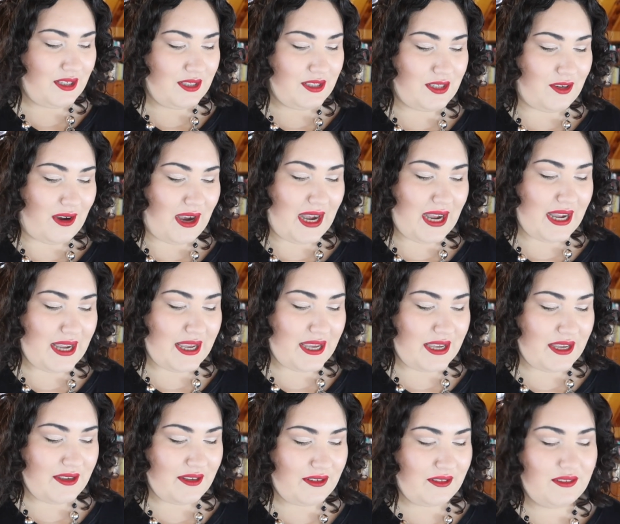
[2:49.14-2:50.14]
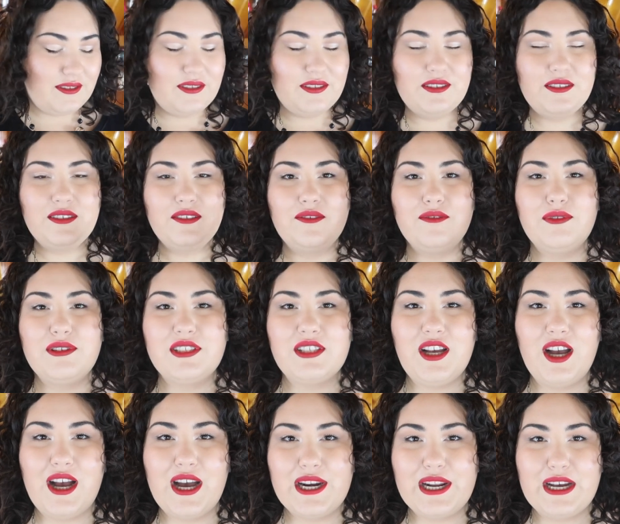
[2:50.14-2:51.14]
So I was
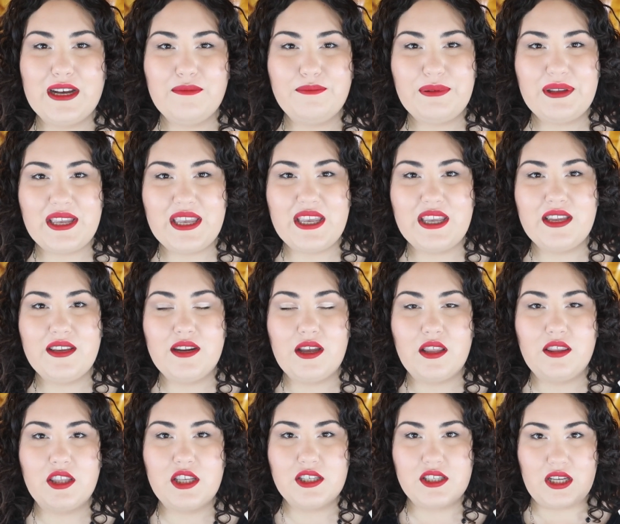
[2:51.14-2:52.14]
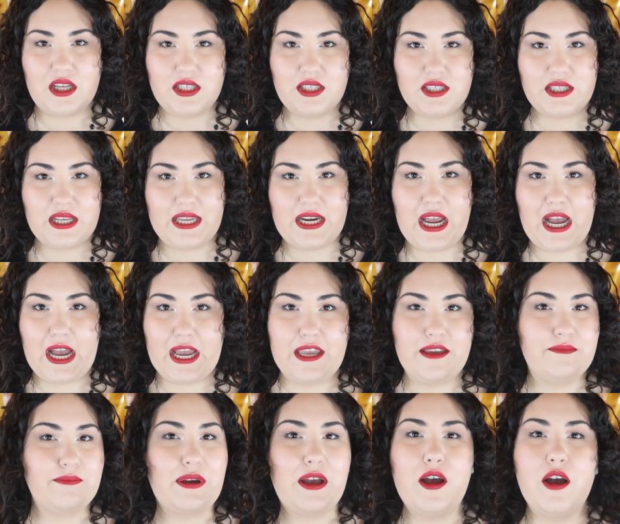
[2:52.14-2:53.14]
caught up in the sunset
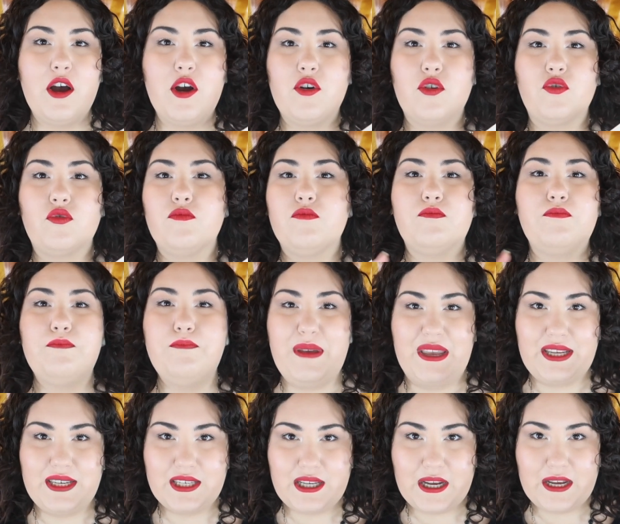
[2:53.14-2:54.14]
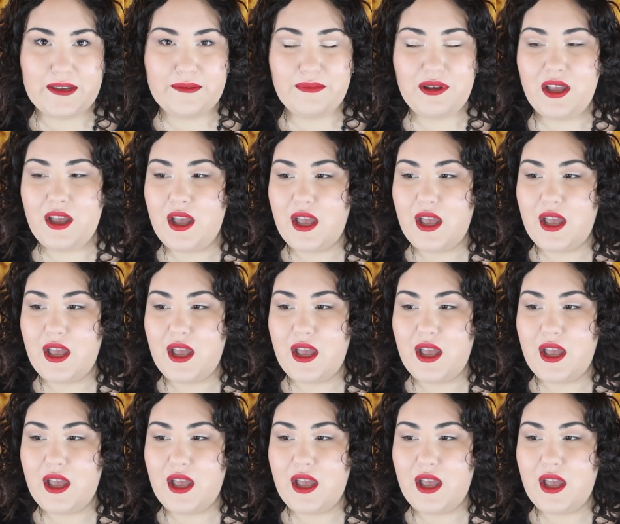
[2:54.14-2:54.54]
hype big time.